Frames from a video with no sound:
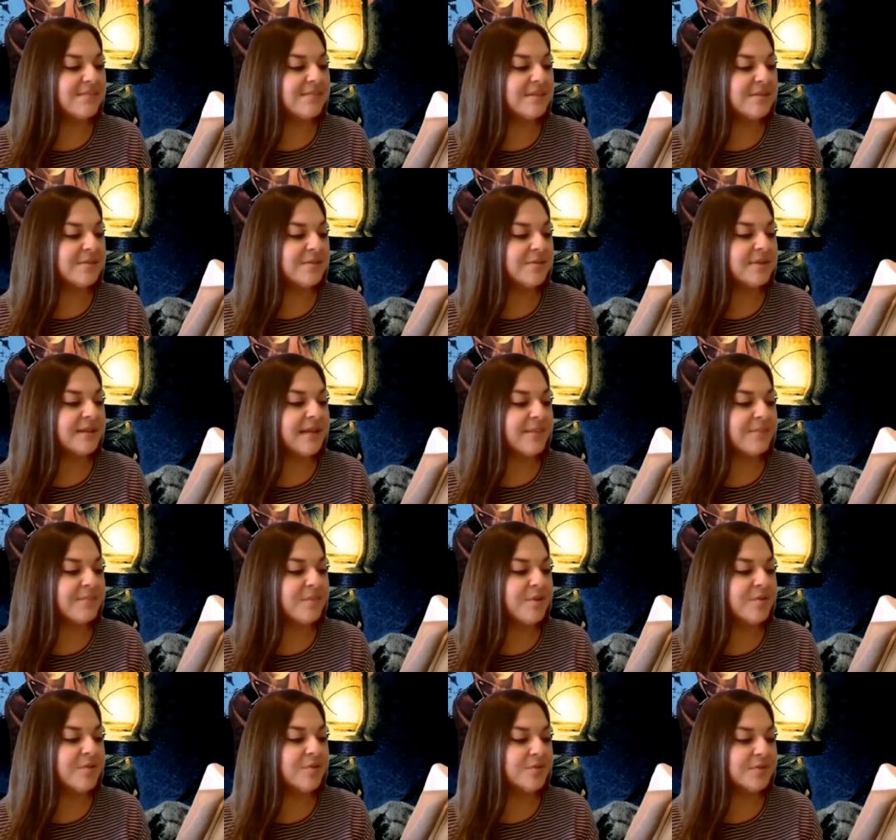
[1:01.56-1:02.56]
Missouri
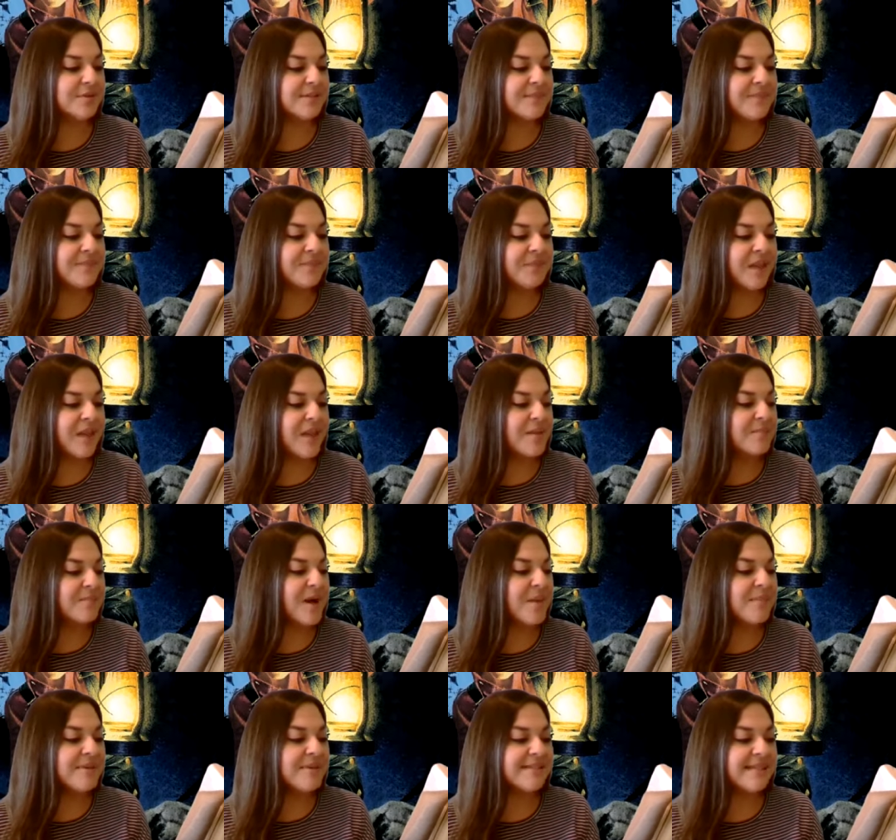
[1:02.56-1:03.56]
mules.
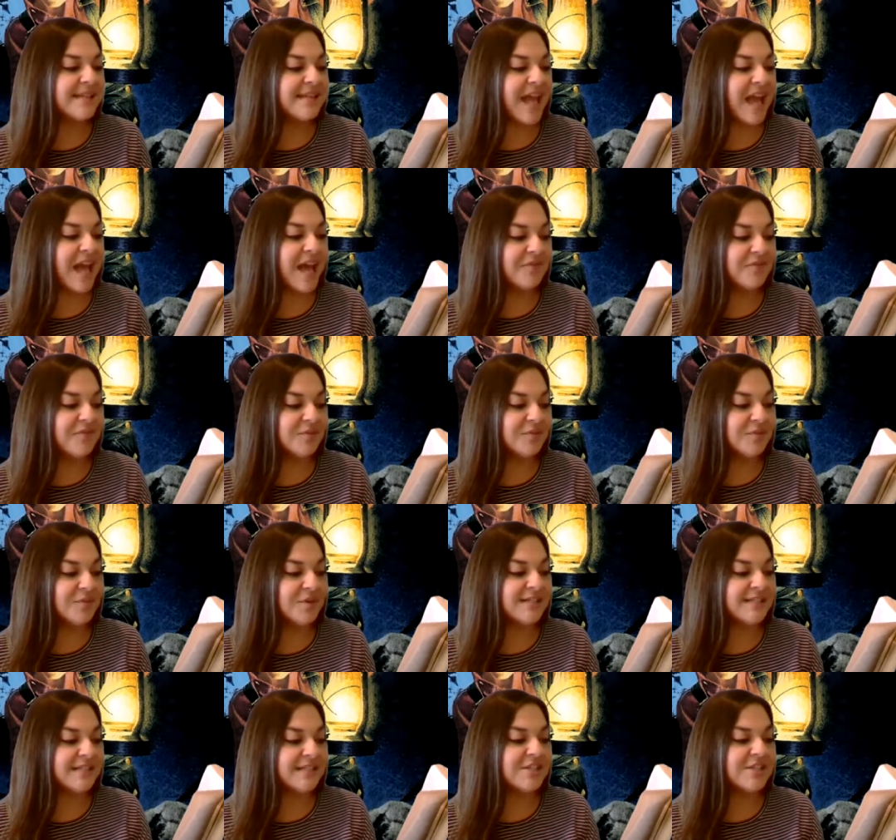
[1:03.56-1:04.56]
Mama said
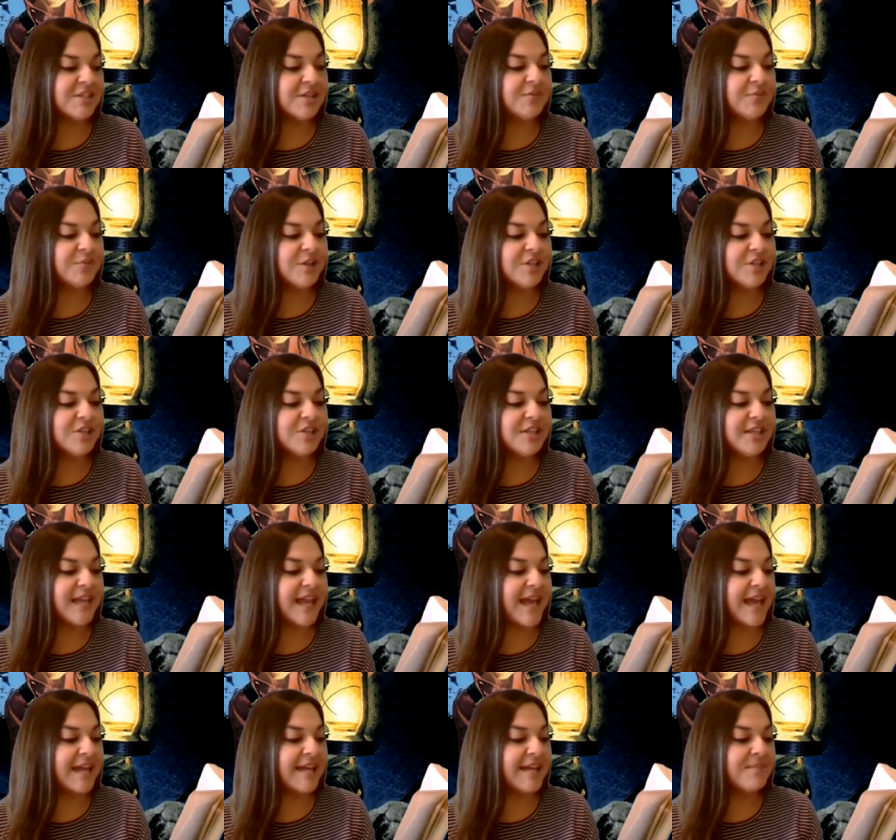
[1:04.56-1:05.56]
afterwards that she wished she
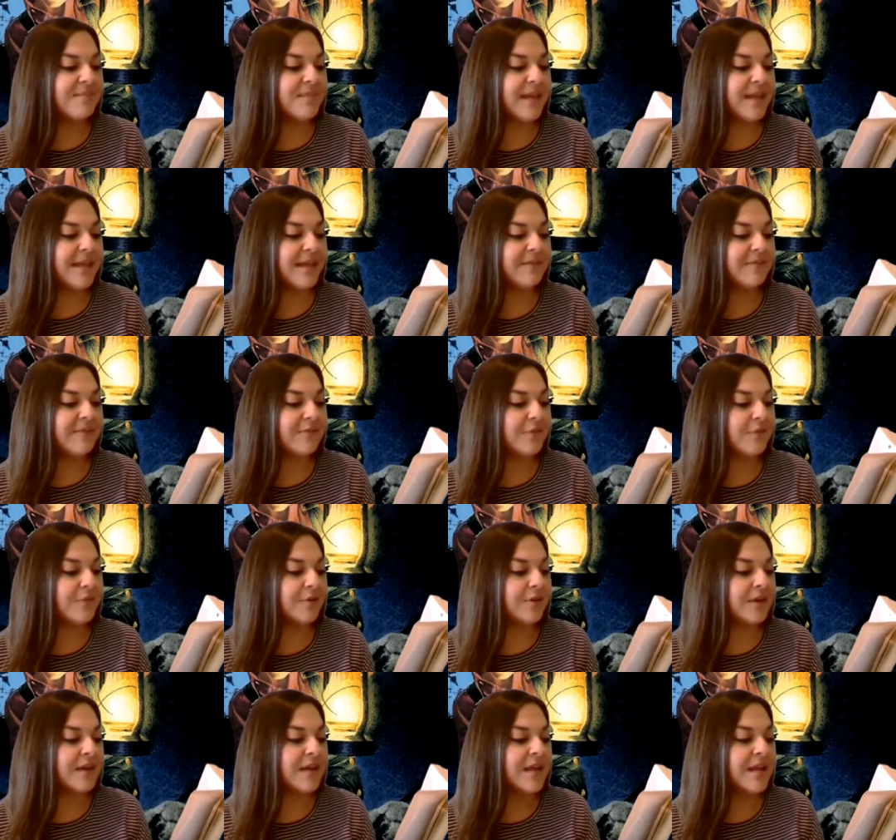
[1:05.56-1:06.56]
hadn't made it
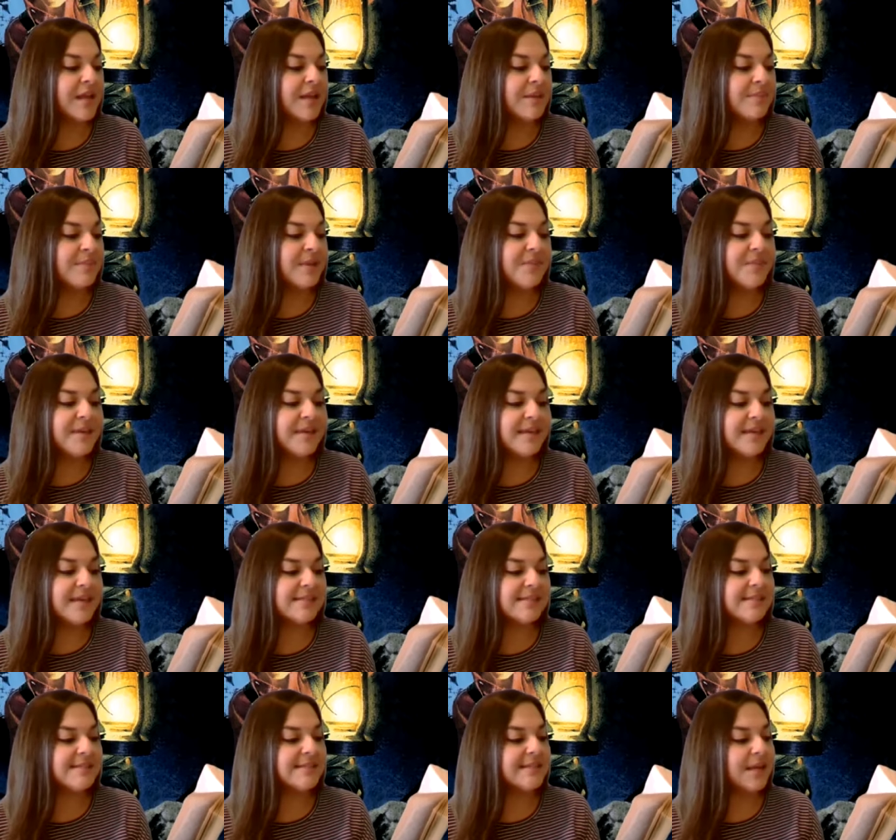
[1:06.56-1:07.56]
for me because
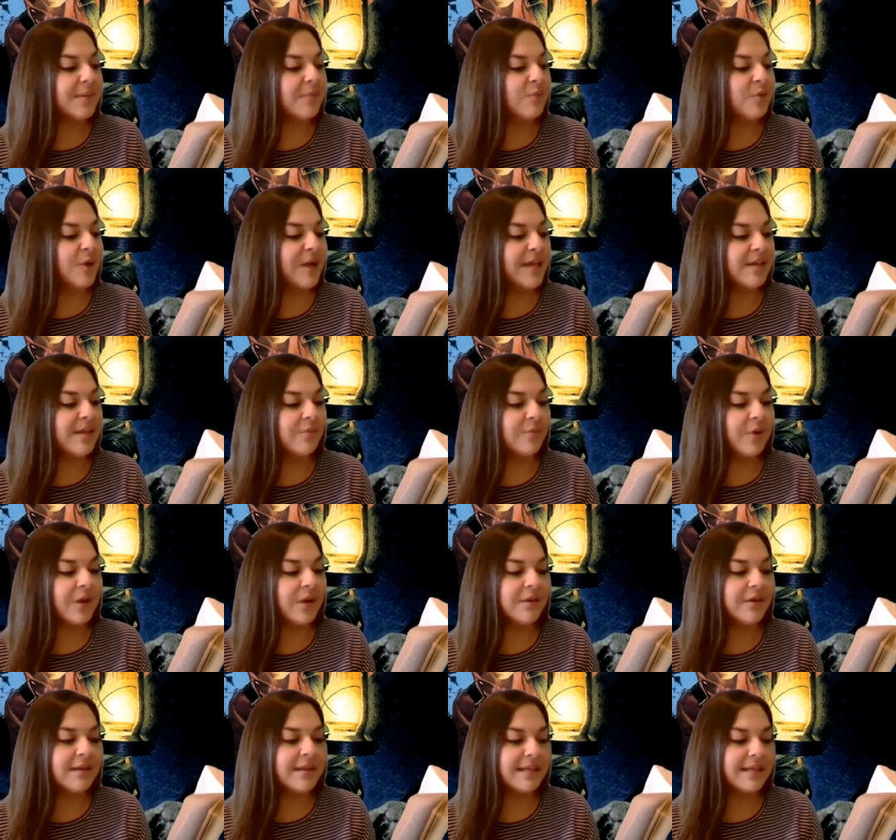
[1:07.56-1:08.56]
in some way
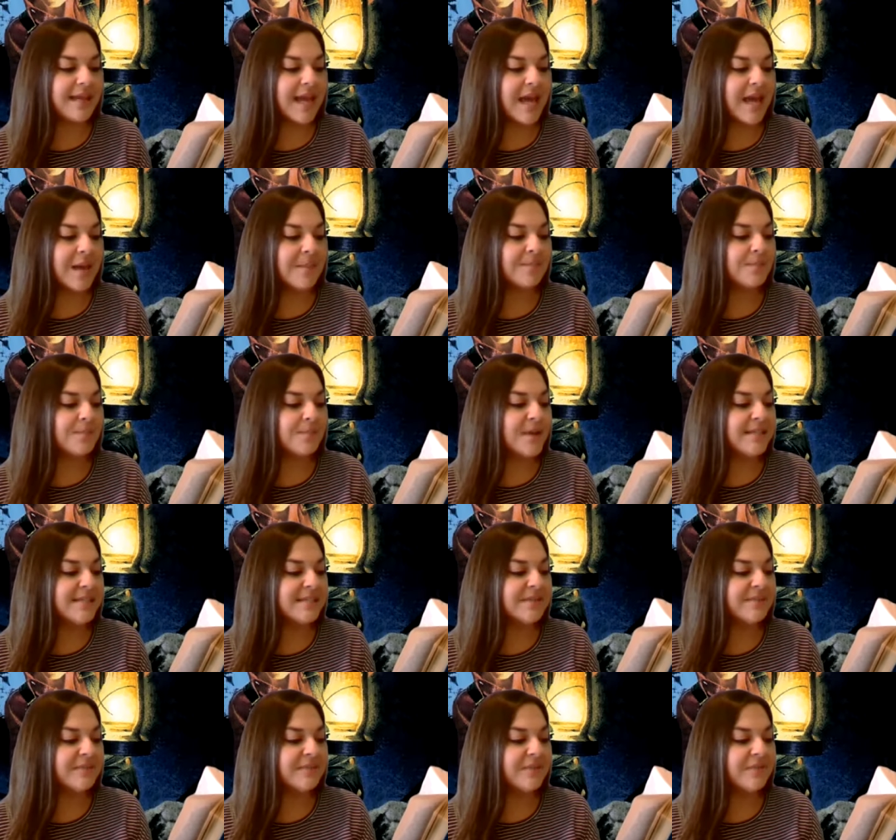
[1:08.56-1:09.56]
wearing a cap must
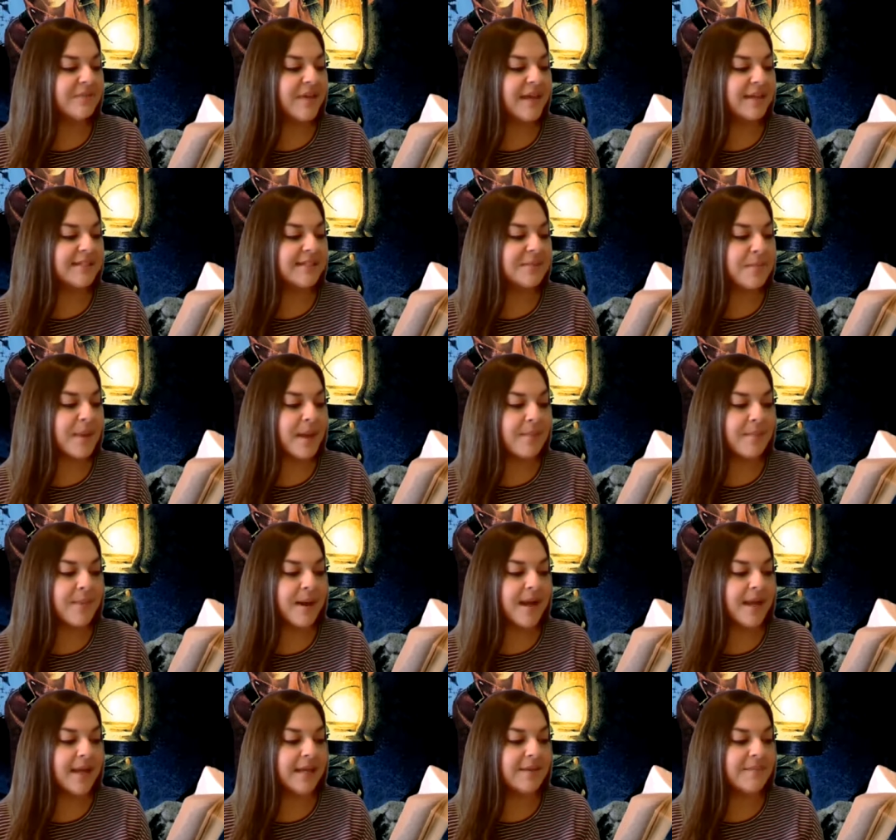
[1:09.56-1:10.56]
have affected my
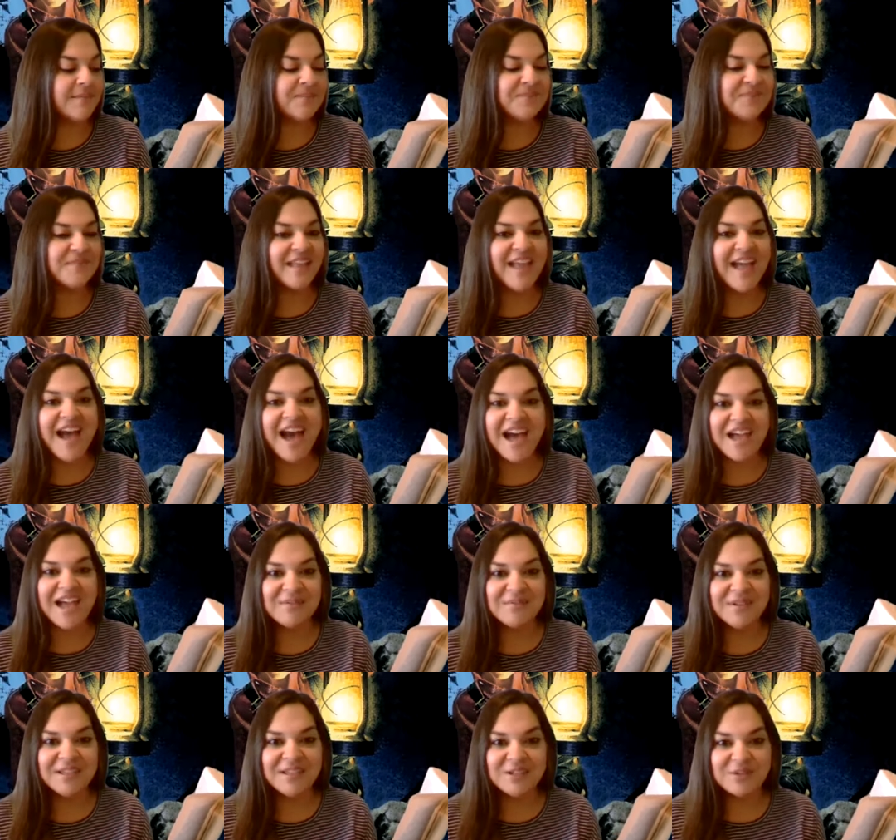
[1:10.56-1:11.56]
mind. I
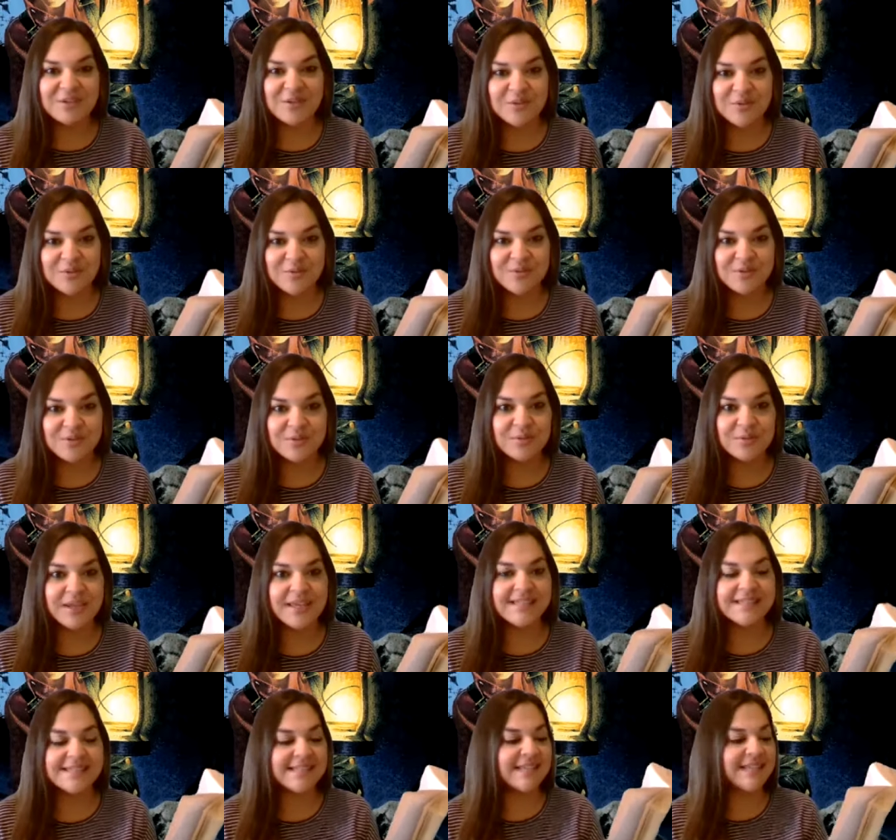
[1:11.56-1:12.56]
went coon
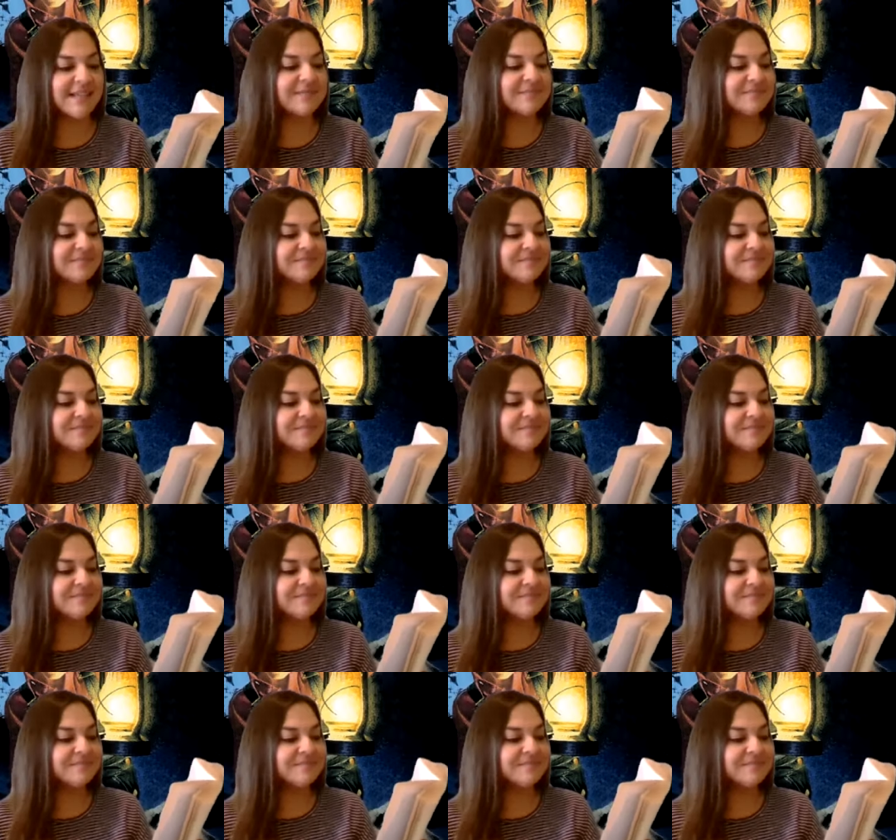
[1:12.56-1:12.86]
crazy.